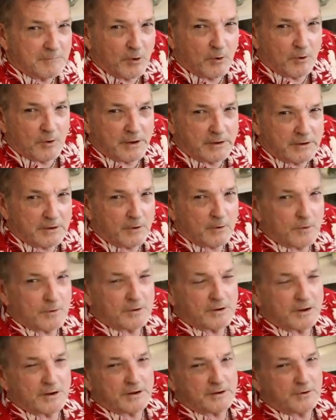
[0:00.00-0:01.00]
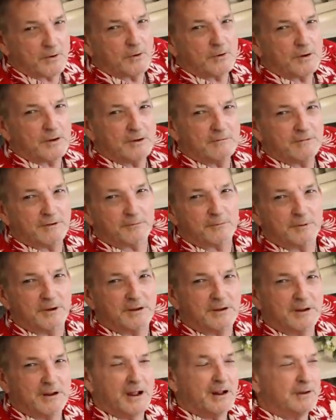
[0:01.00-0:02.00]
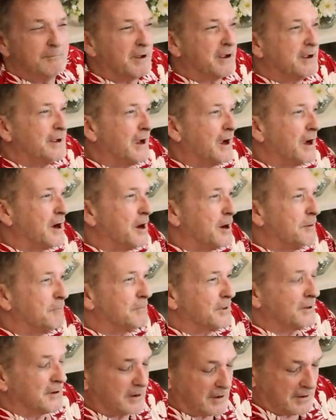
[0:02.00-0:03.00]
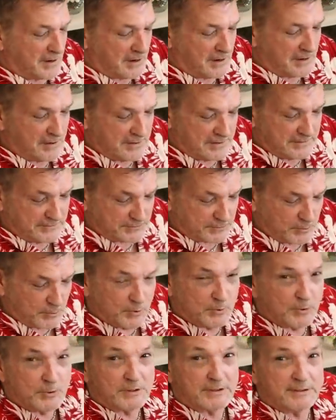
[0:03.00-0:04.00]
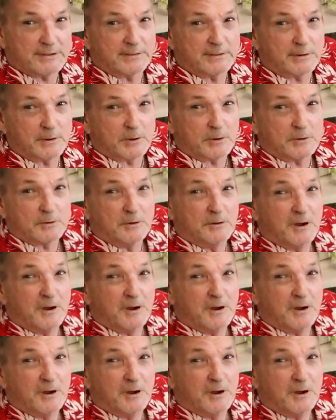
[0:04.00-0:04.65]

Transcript: No, I don't, and I don't have it written on my arm like a kid in school either.